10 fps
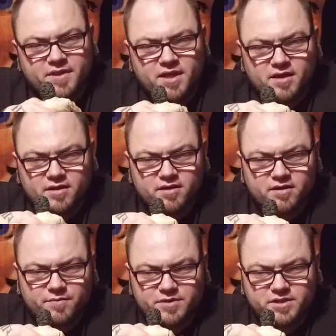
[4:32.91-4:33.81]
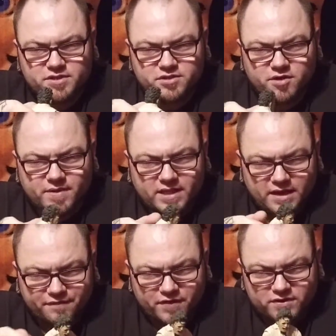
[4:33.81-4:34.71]
not 100% sure about that.
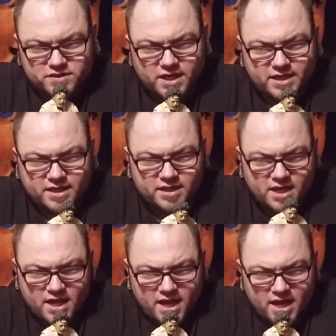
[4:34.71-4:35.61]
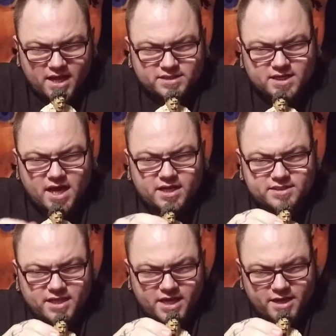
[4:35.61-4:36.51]
It feels like it. He's got
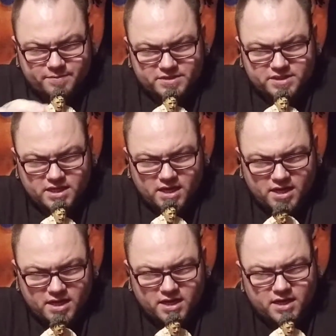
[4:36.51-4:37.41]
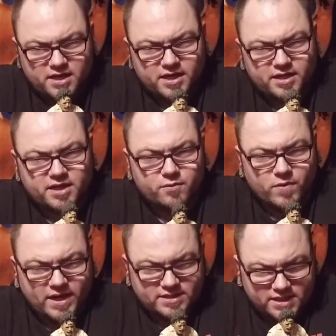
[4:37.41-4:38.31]
his hips,
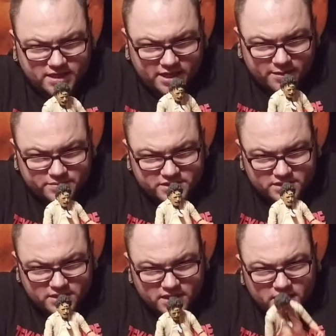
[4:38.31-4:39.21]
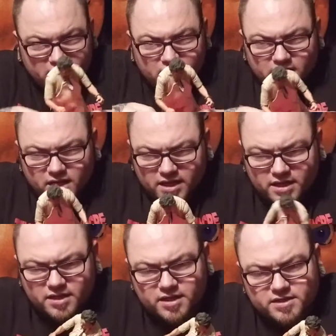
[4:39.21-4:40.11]
waist and hips,
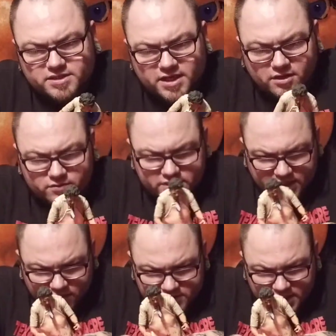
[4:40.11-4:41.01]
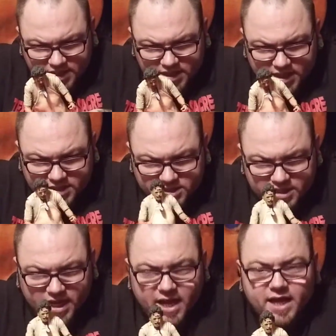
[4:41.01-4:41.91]
single knee
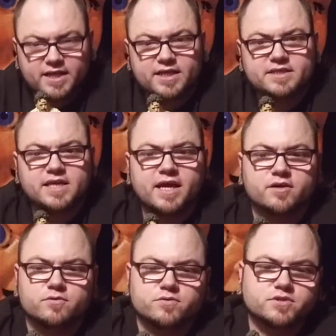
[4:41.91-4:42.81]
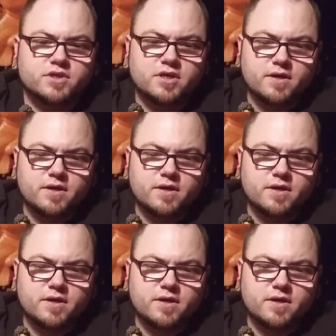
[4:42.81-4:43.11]
articulation, and his ankles.